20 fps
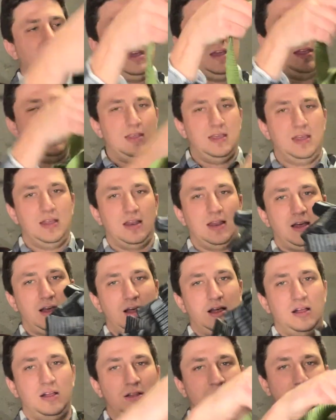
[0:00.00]
And then
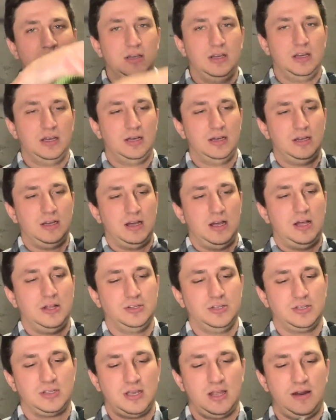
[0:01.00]
I'll
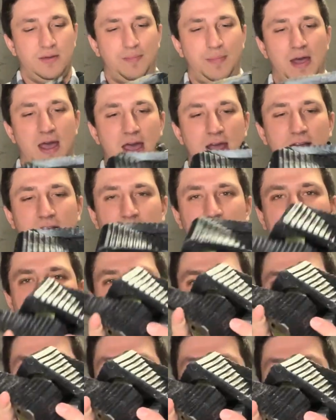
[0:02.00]
just kind of pack them
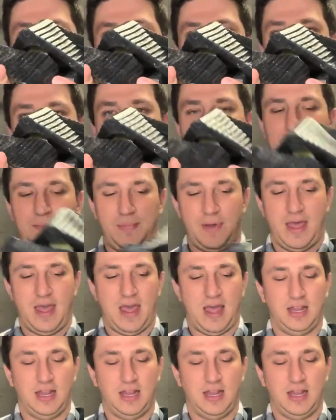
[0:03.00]
like that in my pack.